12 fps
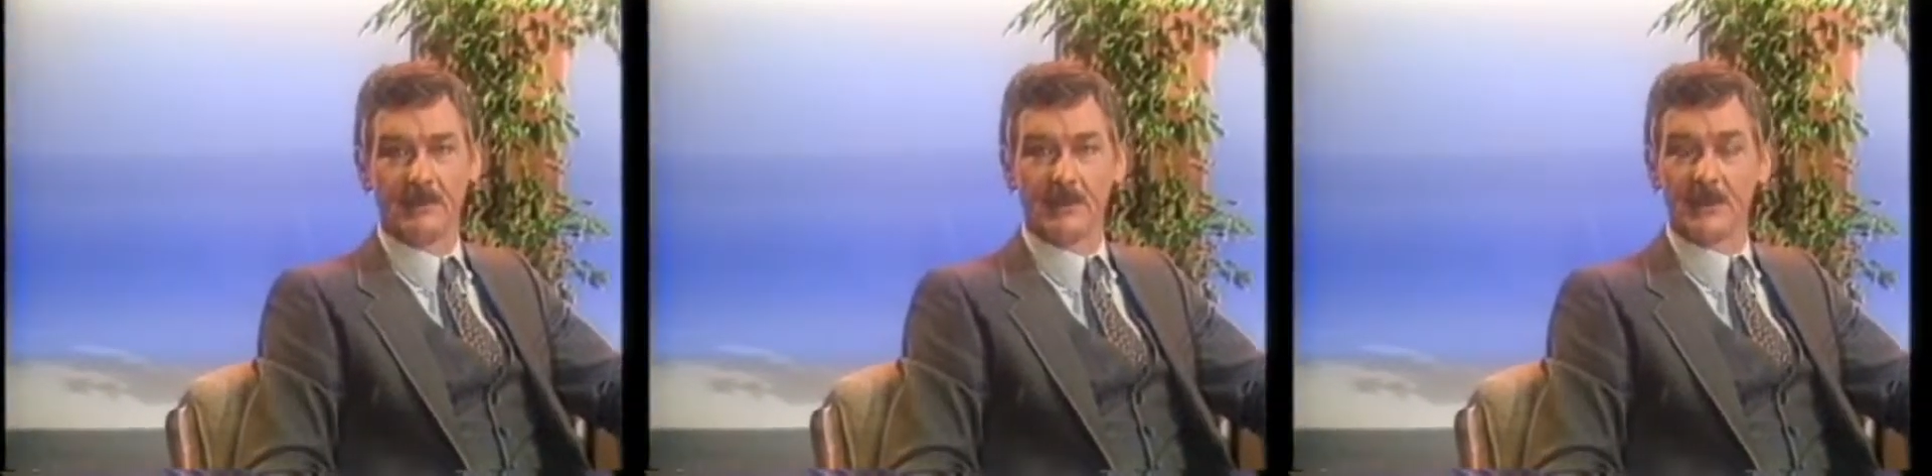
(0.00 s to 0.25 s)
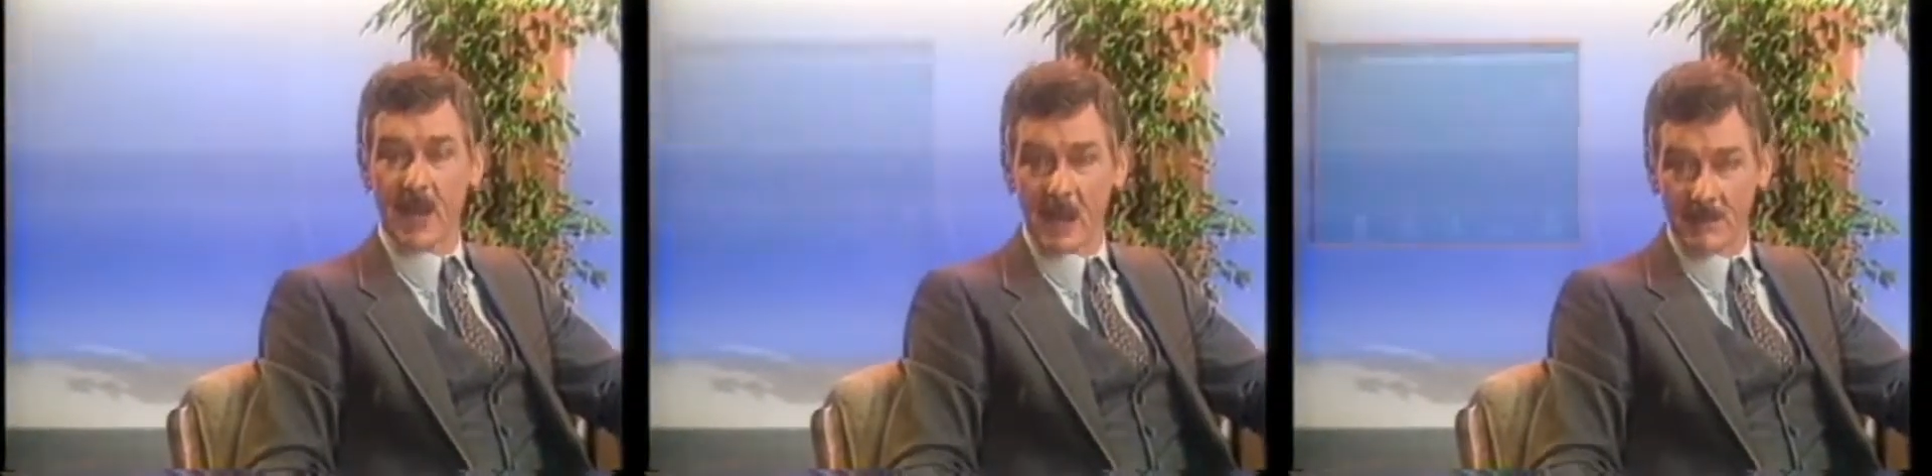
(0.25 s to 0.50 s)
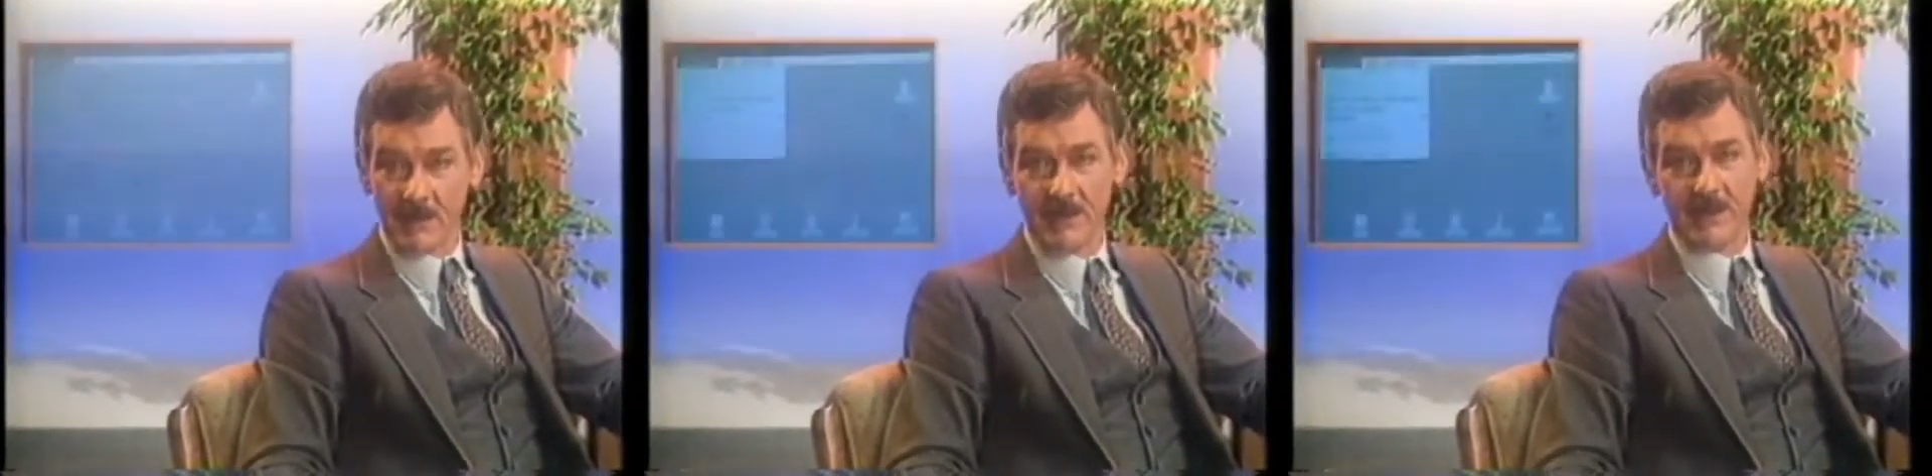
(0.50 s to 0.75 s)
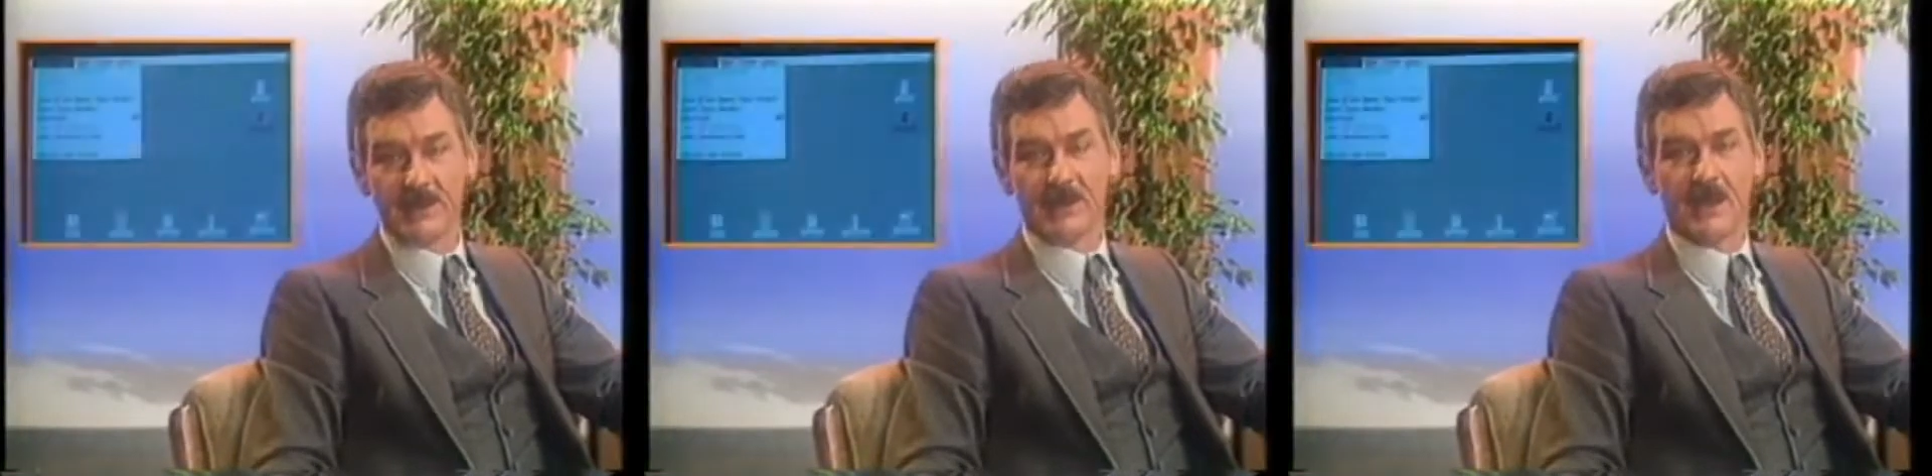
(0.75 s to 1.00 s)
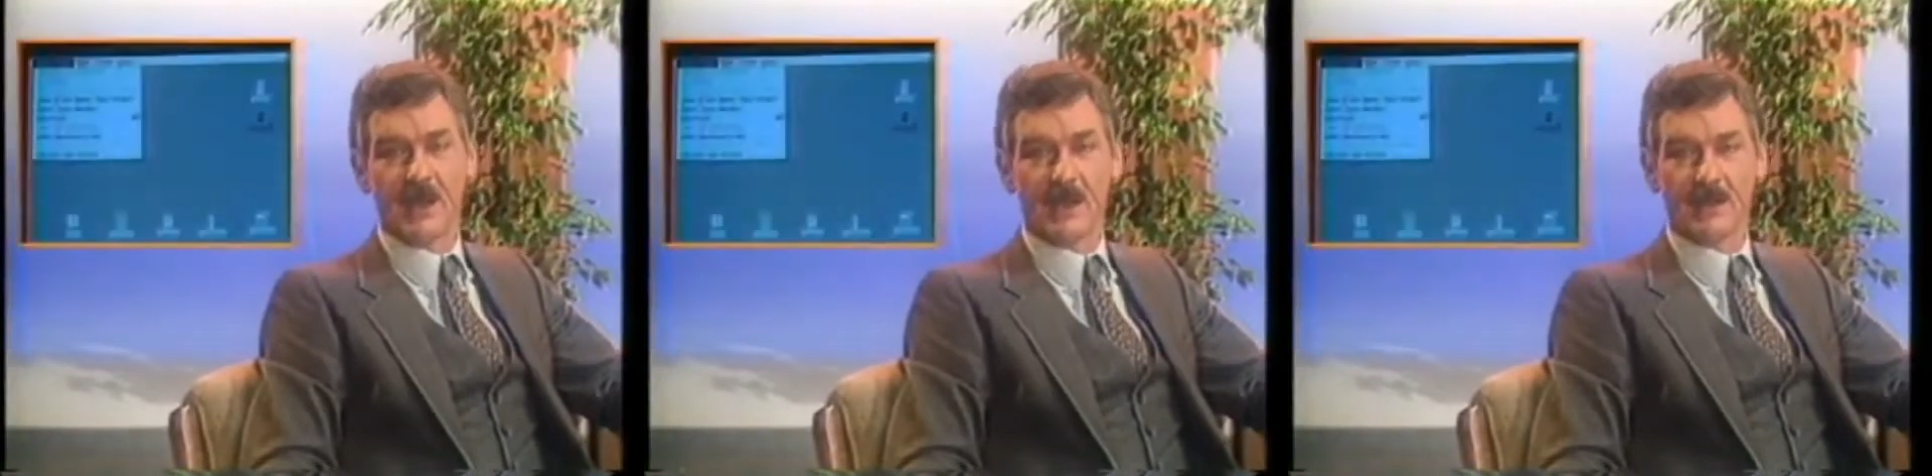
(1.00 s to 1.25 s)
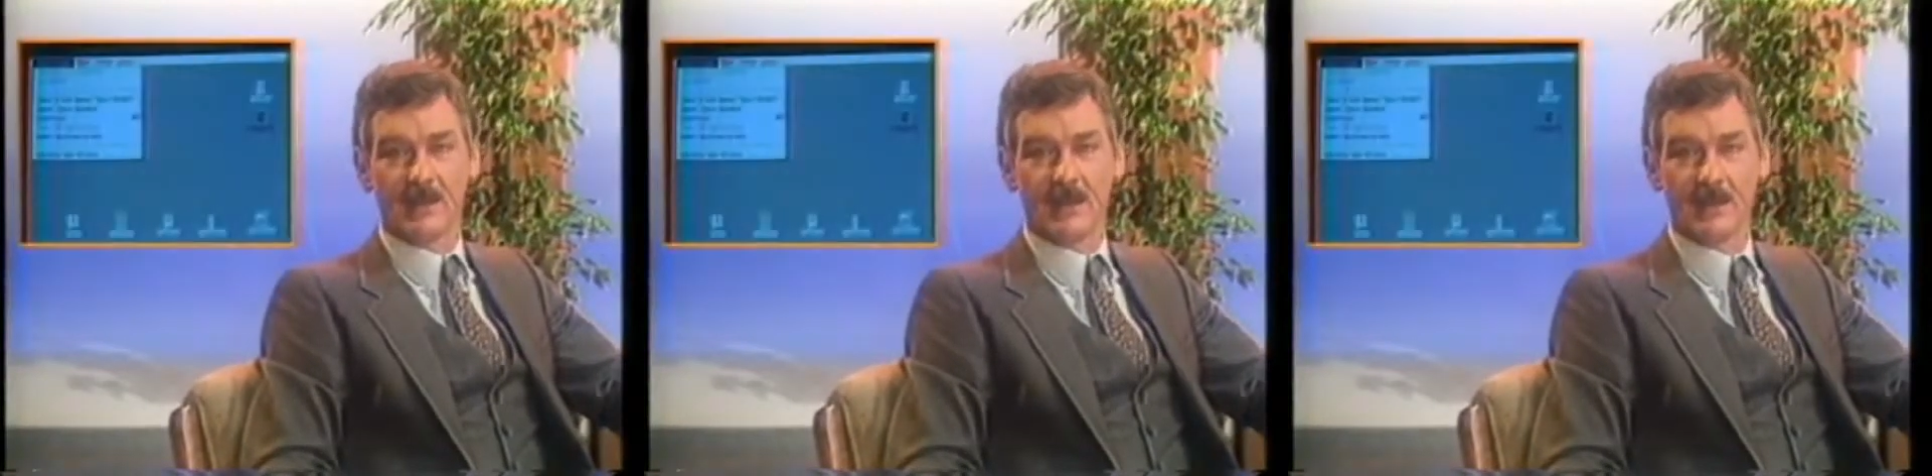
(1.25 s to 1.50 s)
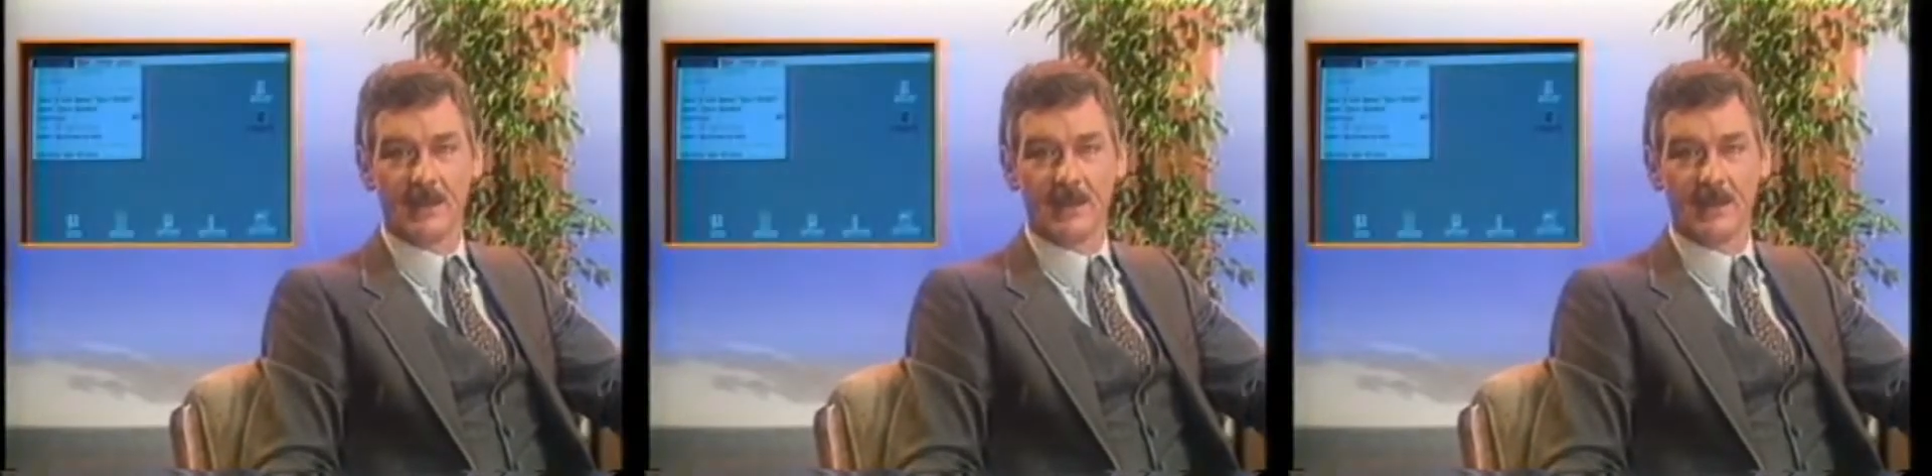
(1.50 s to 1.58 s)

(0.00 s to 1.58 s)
with the help of Lisa Calc.